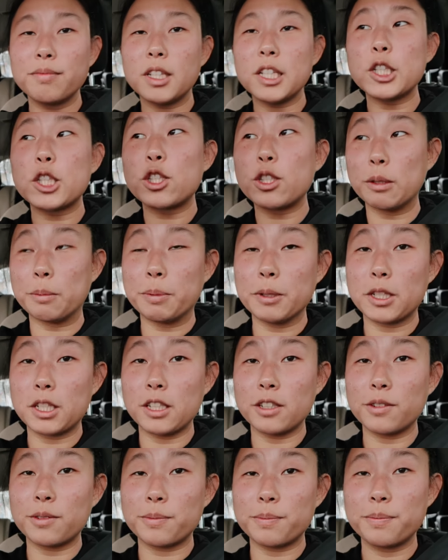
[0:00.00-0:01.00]
It's super
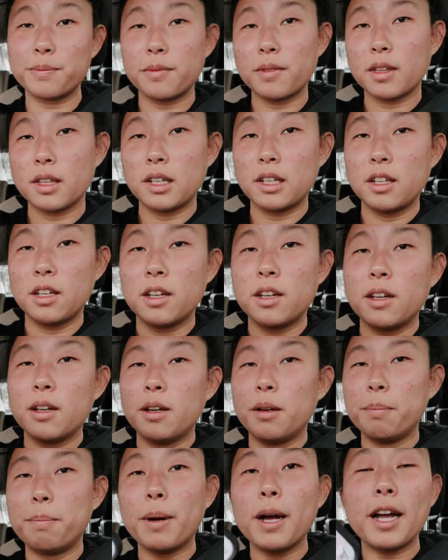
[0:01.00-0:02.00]
cute,
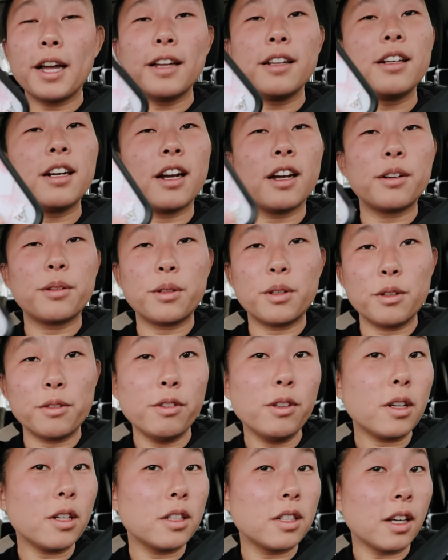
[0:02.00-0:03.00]
but I don't know if
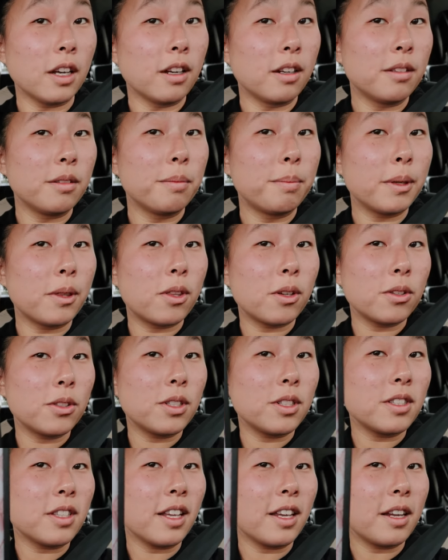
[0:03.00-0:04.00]
you can tell, but there's
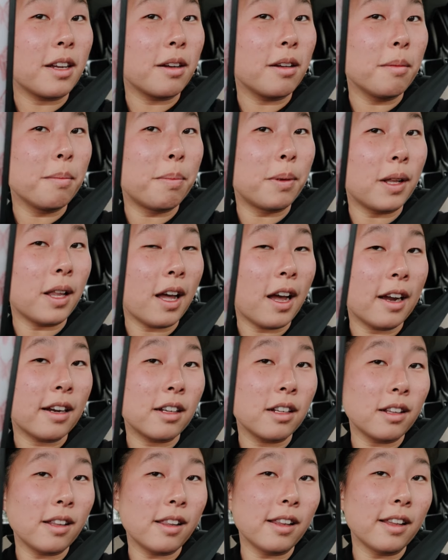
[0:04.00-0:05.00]
this like
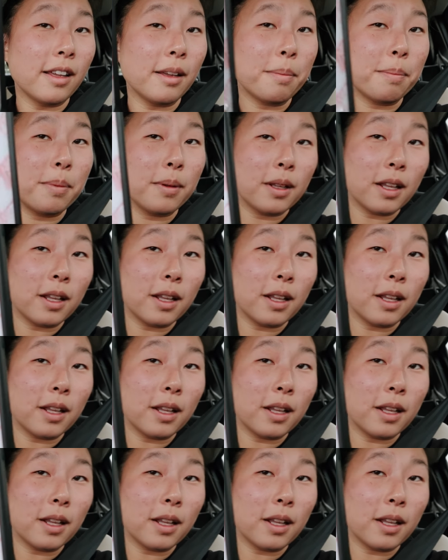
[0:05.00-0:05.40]
black lip,